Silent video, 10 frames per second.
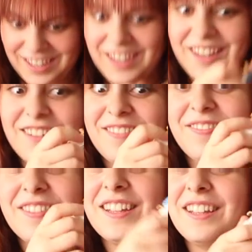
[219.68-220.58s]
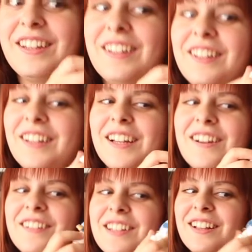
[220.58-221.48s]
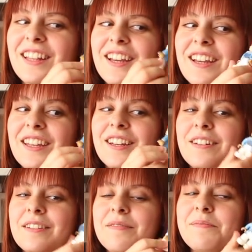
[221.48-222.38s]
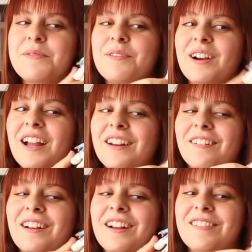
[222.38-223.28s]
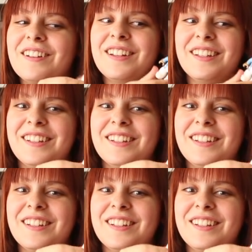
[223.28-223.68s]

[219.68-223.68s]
Yeah. Look at how easily I can move her head around.